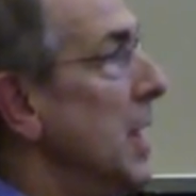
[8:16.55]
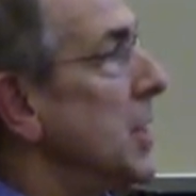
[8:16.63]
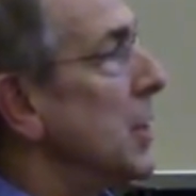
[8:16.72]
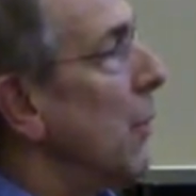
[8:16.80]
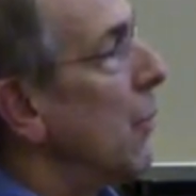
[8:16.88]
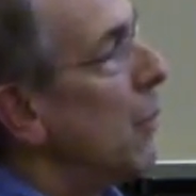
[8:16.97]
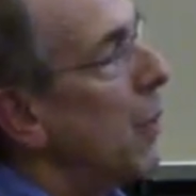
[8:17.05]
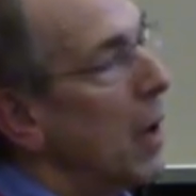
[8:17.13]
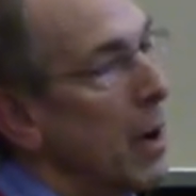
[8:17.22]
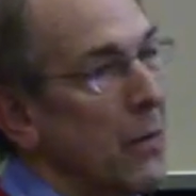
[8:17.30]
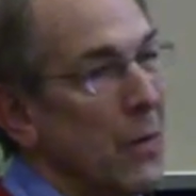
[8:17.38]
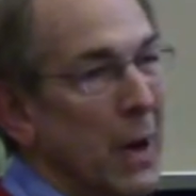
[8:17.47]
So
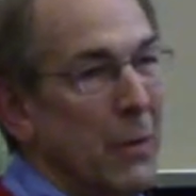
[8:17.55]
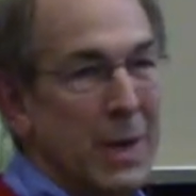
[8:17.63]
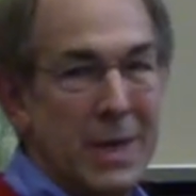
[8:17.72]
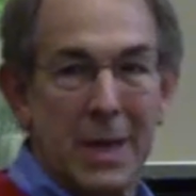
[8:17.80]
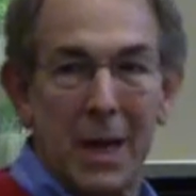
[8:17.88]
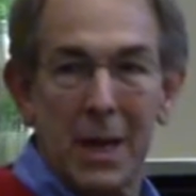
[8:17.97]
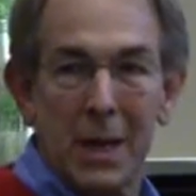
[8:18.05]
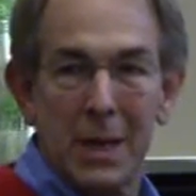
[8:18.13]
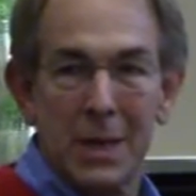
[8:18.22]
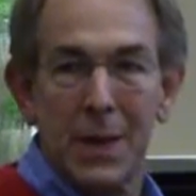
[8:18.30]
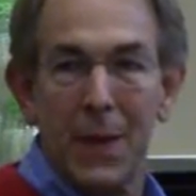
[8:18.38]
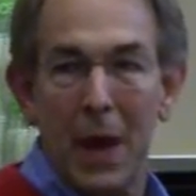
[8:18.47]
part of what I want to say
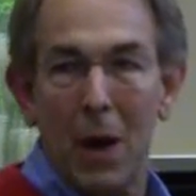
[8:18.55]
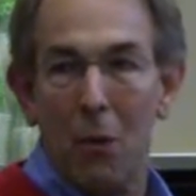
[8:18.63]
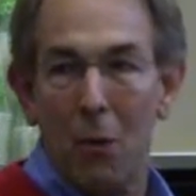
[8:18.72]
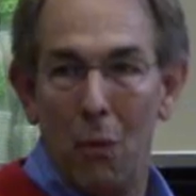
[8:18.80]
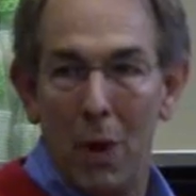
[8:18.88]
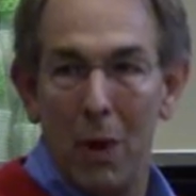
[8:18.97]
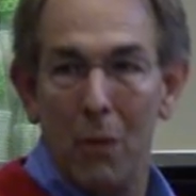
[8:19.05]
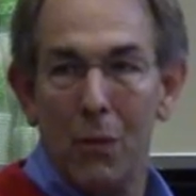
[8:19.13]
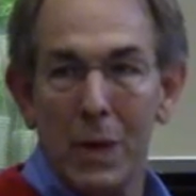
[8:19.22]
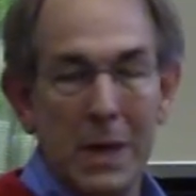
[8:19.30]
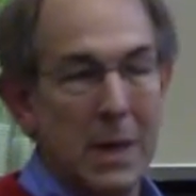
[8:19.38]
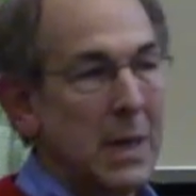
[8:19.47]
is that what
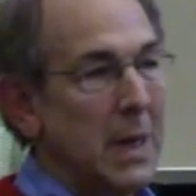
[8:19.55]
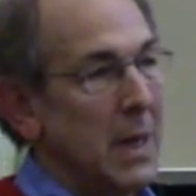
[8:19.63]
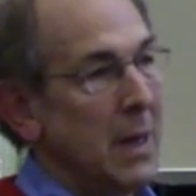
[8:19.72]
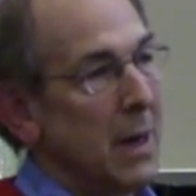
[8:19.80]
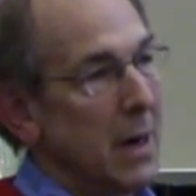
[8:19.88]
we need